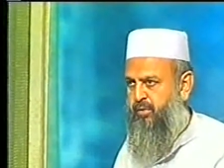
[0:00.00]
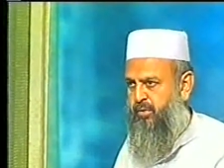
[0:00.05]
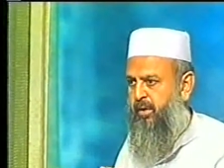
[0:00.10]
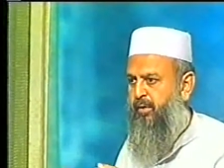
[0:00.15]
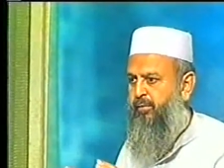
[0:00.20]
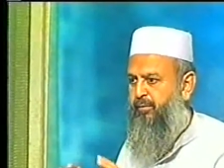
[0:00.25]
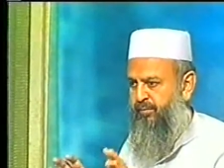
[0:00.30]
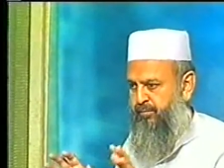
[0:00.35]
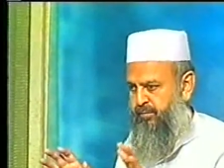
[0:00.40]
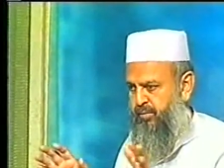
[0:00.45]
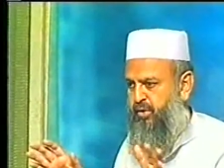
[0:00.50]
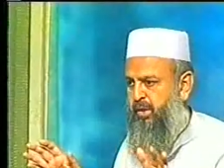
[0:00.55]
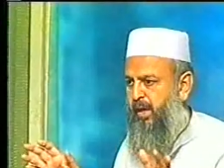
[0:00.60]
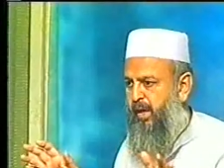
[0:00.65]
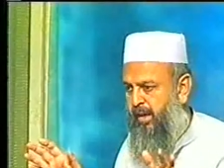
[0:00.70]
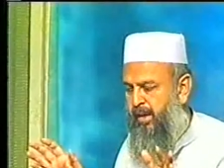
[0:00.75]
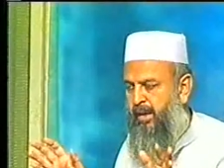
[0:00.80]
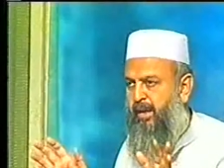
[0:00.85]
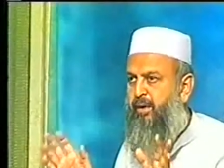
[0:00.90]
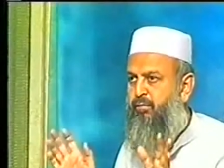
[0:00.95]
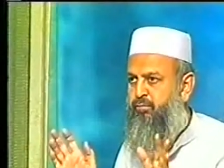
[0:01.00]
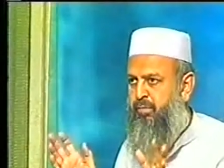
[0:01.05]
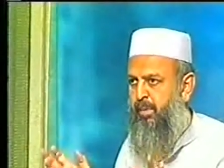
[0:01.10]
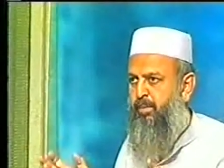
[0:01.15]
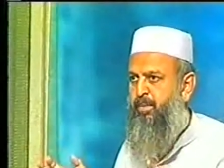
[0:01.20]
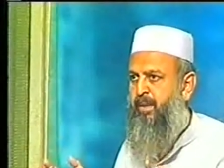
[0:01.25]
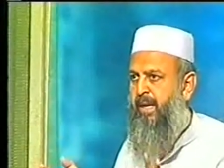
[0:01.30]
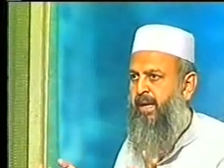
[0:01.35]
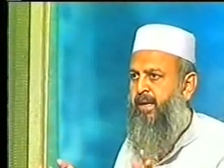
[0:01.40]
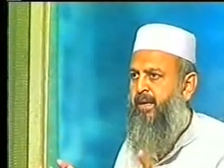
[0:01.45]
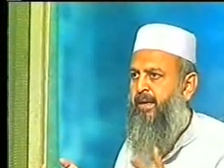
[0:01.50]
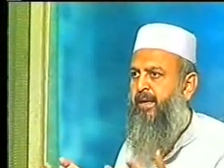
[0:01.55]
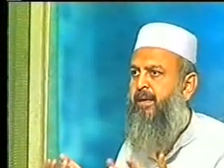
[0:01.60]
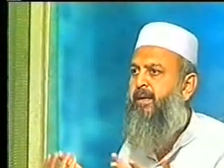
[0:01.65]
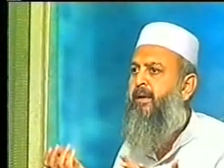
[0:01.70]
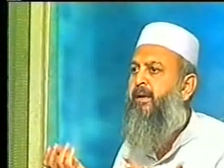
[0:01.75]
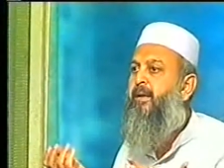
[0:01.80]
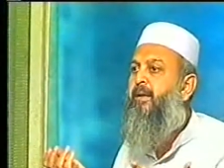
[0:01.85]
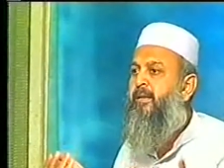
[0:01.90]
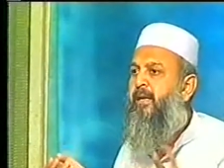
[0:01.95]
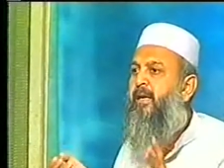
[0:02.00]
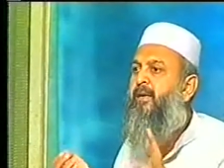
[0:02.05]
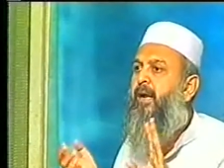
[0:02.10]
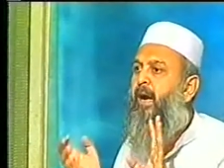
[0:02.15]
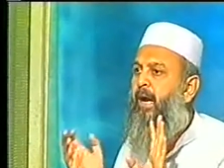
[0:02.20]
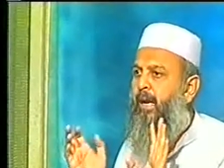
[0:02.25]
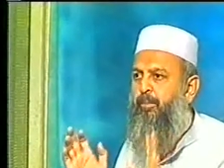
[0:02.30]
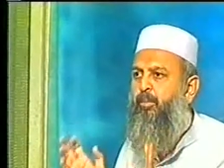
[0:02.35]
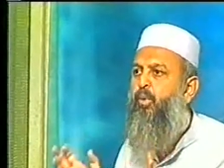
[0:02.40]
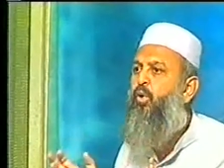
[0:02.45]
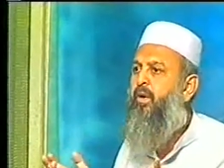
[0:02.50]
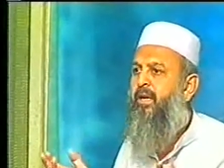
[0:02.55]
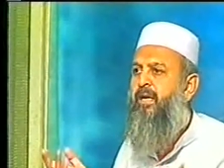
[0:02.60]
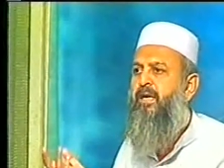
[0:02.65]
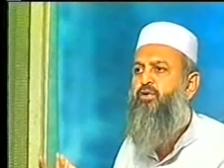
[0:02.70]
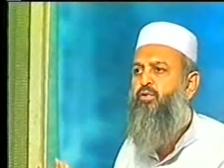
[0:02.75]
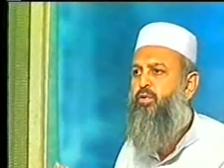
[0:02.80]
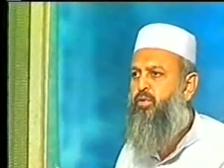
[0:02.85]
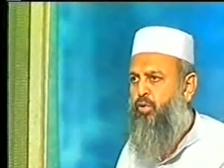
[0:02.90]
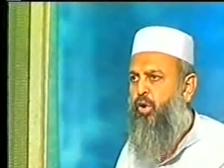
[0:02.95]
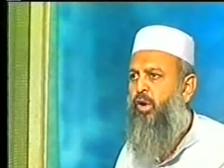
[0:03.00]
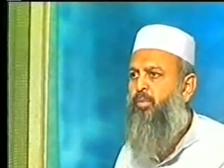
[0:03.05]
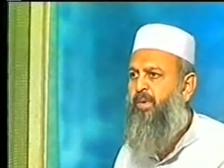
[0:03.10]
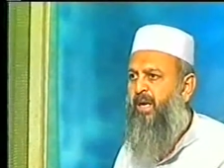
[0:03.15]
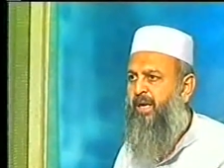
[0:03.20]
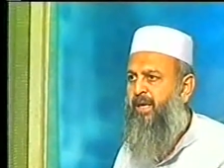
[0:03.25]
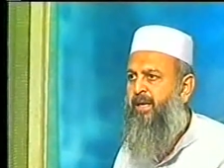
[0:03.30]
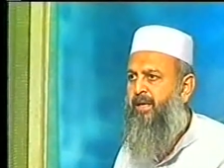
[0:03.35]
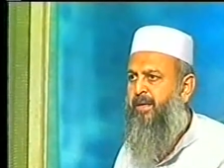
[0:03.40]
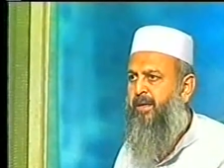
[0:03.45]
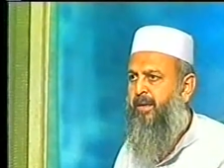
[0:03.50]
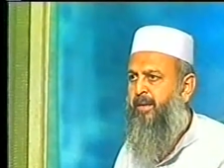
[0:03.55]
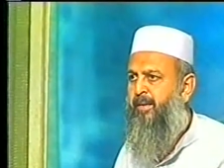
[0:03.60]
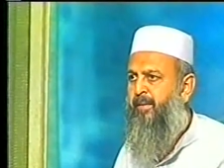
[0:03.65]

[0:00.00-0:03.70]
if generally it will be agreed, that a hypocrite should not be a leader.